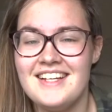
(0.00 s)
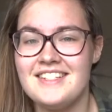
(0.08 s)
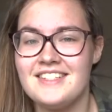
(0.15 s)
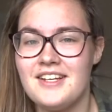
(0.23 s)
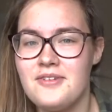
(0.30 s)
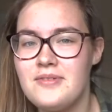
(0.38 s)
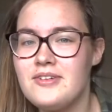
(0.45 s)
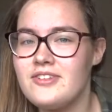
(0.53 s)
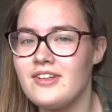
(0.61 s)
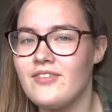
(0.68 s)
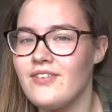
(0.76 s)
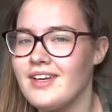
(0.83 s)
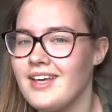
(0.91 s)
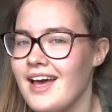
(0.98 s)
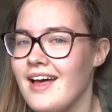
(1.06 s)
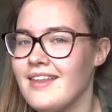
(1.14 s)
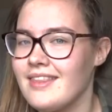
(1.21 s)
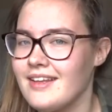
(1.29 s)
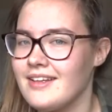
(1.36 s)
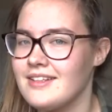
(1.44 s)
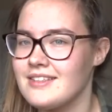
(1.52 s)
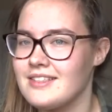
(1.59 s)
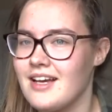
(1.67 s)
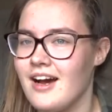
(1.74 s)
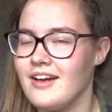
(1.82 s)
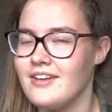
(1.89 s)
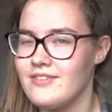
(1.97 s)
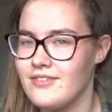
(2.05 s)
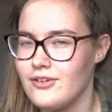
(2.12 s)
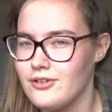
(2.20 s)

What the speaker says: so we'll just forget that it's kind of